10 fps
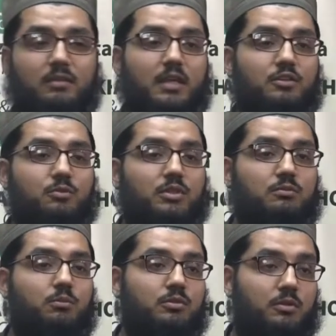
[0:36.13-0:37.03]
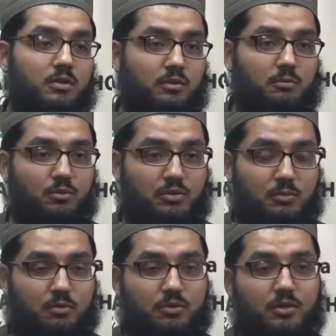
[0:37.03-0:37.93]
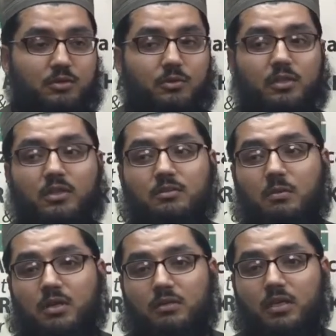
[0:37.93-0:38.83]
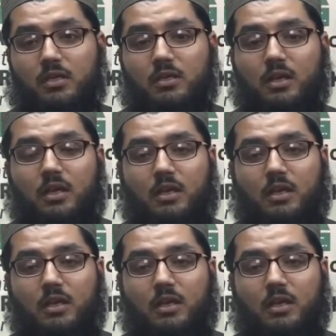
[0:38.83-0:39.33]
that is what's most important to Allah subhanahu wa ta'ala,